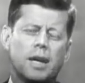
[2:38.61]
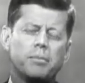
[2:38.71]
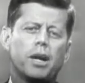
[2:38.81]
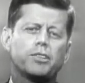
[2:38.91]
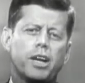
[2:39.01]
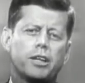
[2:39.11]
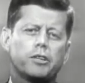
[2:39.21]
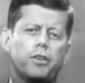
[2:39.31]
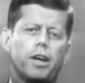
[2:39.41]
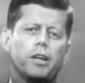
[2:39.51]
I'm not
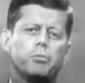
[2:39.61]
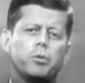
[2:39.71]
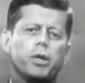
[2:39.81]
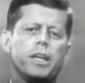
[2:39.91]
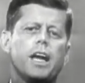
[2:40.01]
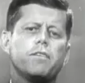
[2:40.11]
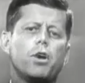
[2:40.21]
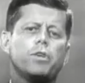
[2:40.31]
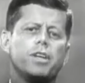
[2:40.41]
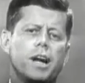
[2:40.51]
satisfied when we
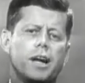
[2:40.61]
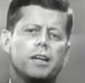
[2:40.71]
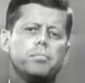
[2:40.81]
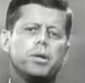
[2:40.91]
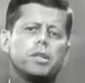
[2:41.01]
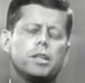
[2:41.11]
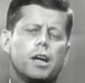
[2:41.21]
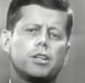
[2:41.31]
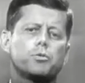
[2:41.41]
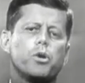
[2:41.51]
have over $9 billion
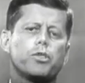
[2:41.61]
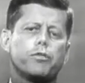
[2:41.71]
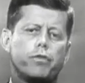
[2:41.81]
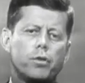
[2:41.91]
worth of